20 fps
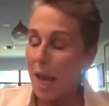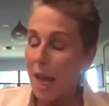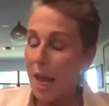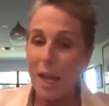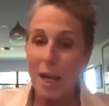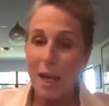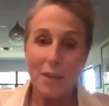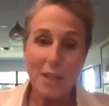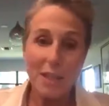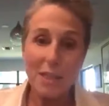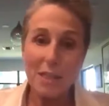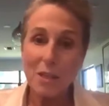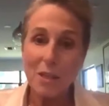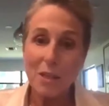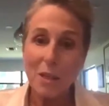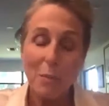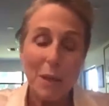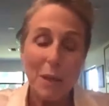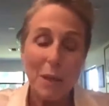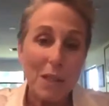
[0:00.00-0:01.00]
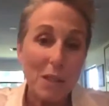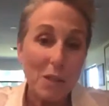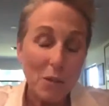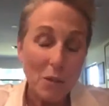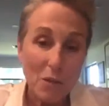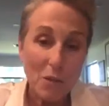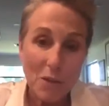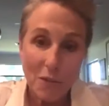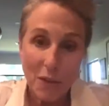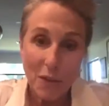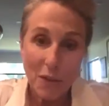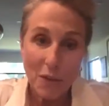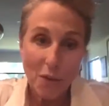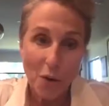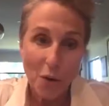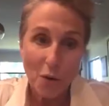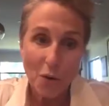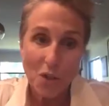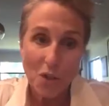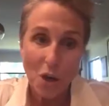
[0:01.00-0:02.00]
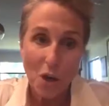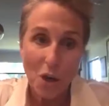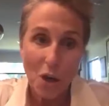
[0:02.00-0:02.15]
And this is going to be exclusively focused